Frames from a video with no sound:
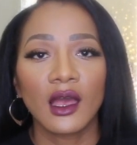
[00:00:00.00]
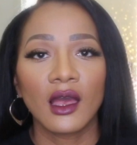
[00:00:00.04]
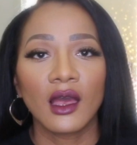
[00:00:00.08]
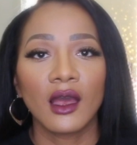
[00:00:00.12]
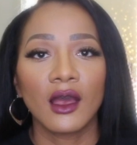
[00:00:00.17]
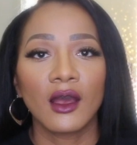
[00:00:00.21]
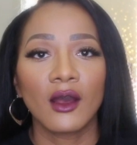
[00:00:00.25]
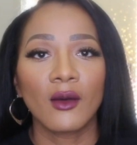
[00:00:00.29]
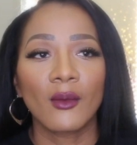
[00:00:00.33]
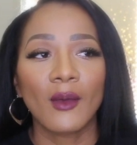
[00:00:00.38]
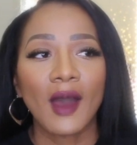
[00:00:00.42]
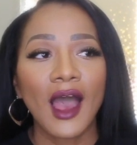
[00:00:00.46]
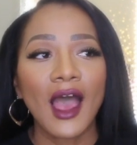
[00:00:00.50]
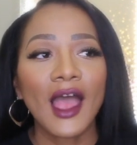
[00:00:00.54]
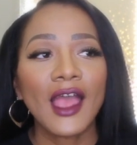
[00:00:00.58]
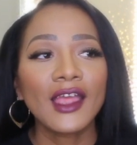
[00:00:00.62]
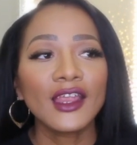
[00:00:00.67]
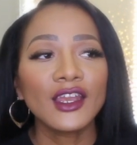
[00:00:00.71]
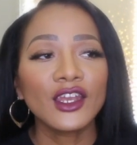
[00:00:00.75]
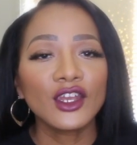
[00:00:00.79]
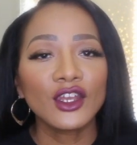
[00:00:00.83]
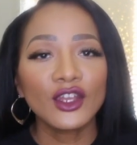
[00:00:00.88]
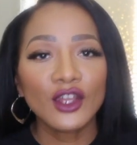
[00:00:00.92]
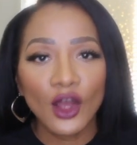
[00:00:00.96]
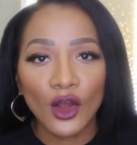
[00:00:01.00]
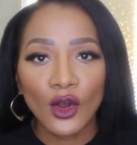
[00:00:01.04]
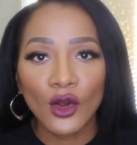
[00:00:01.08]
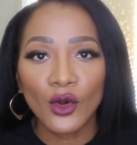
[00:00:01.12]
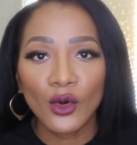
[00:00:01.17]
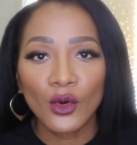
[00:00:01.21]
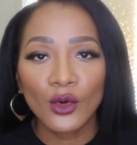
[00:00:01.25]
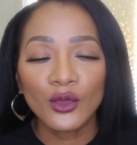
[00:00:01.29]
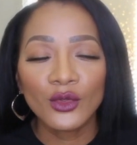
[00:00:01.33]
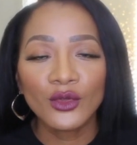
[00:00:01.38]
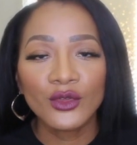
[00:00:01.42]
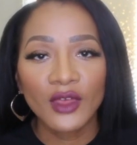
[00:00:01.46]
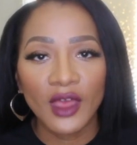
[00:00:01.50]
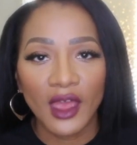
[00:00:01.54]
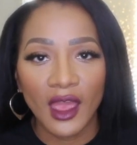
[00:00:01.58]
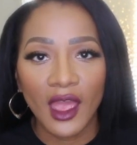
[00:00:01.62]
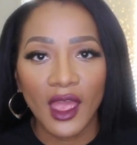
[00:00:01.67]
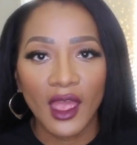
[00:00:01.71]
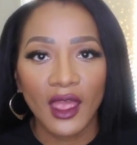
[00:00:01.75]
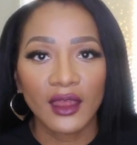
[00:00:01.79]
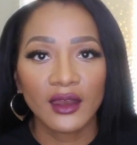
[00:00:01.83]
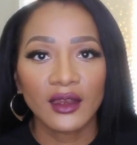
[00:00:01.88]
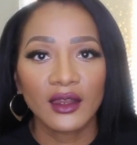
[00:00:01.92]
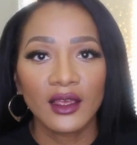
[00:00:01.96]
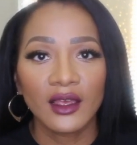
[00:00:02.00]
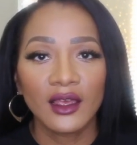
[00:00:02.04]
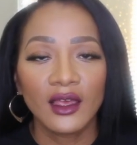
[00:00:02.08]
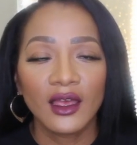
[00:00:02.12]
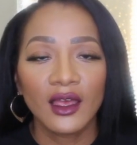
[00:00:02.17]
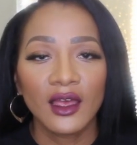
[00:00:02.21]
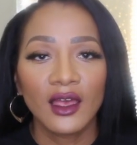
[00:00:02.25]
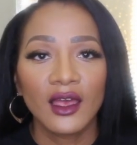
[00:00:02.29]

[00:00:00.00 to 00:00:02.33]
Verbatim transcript: um, I know that